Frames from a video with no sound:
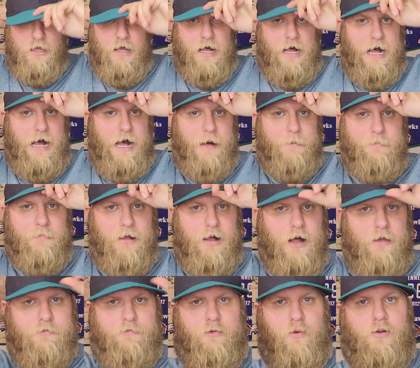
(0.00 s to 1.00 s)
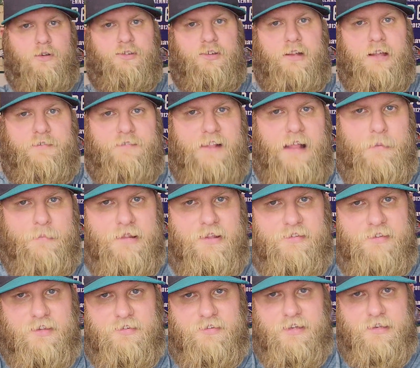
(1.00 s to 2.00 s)
Um, unfortunately for them, and
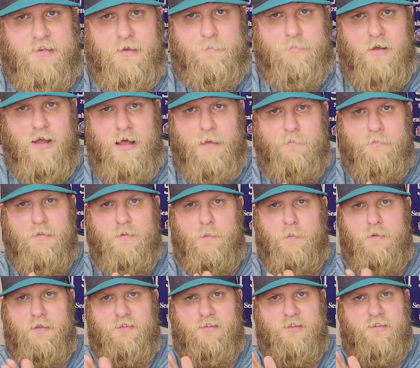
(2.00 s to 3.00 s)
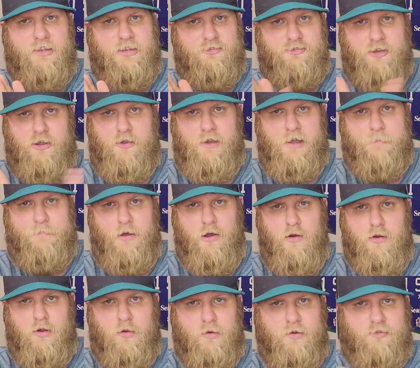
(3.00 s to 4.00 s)
this isn't a problem, this isn't Jerry
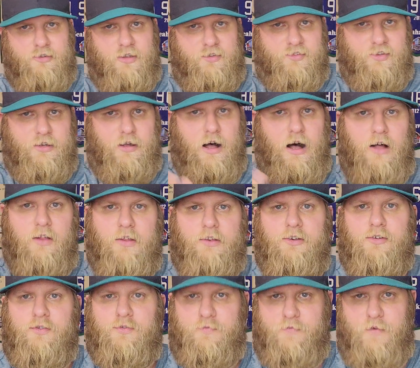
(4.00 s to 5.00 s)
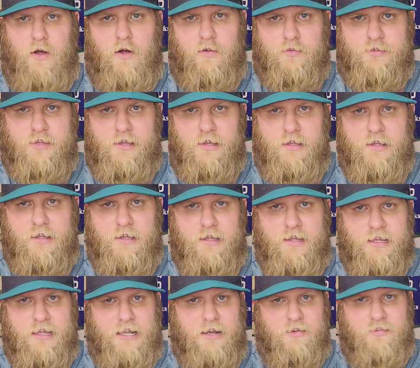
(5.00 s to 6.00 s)
Dipoto or Justin Hollander's fault.
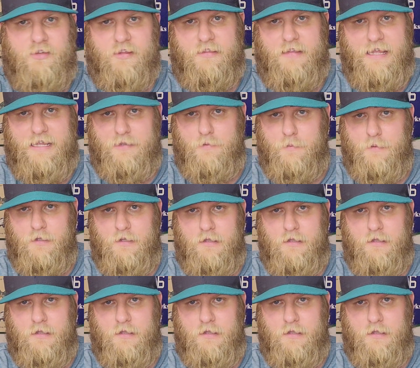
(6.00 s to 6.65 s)
Here's the thing.